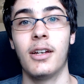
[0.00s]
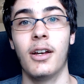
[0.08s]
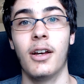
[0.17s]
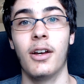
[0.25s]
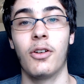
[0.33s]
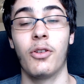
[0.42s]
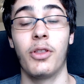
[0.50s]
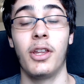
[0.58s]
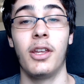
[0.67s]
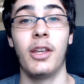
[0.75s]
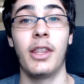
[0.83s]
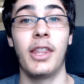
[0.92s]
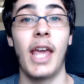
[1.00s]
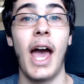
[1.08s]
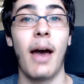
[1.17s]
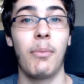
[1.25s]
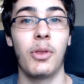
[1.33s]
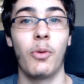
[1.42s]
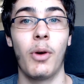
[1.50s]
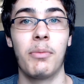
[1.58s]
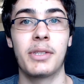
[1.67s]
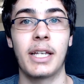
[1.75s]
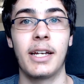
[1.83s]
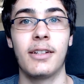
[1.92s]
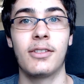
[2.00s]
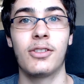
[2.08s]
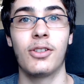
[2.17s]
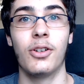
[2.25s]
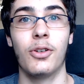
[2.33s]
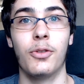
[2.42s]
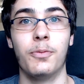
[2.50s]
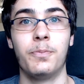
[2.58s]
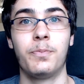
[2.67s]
uh, or the, the app and the website. So